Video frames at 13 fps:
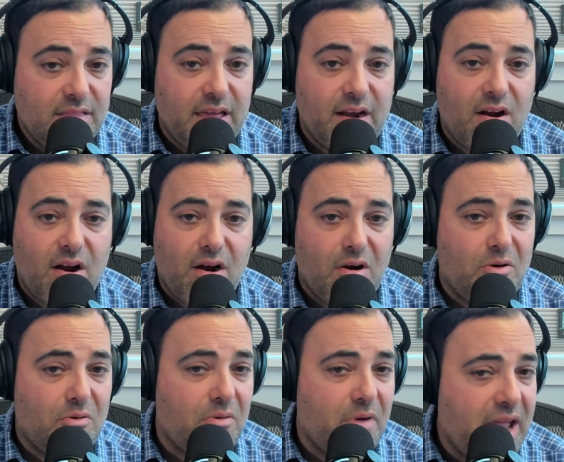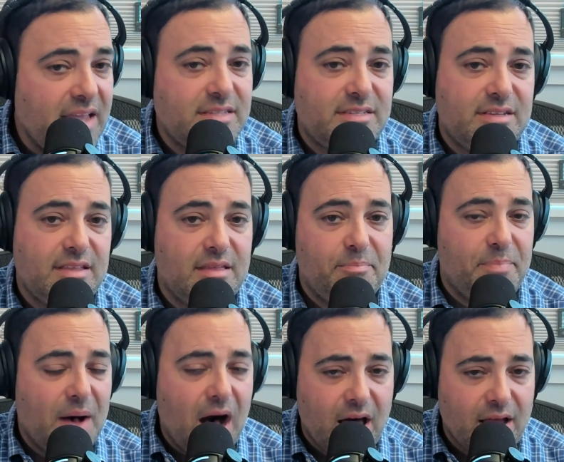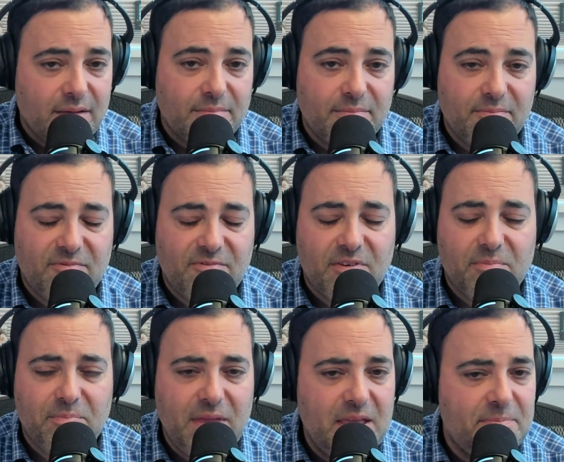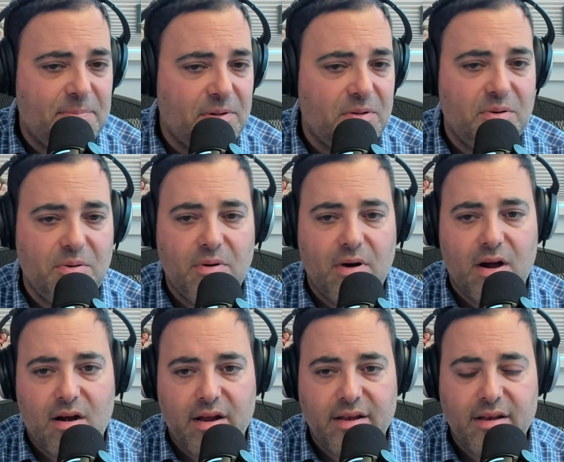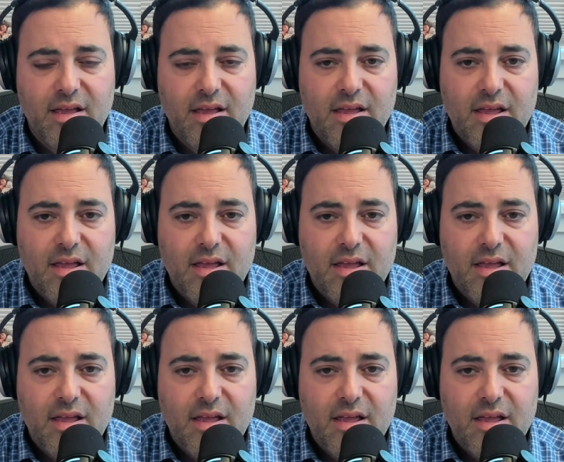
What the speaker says: that are a race to the bottom for people who are in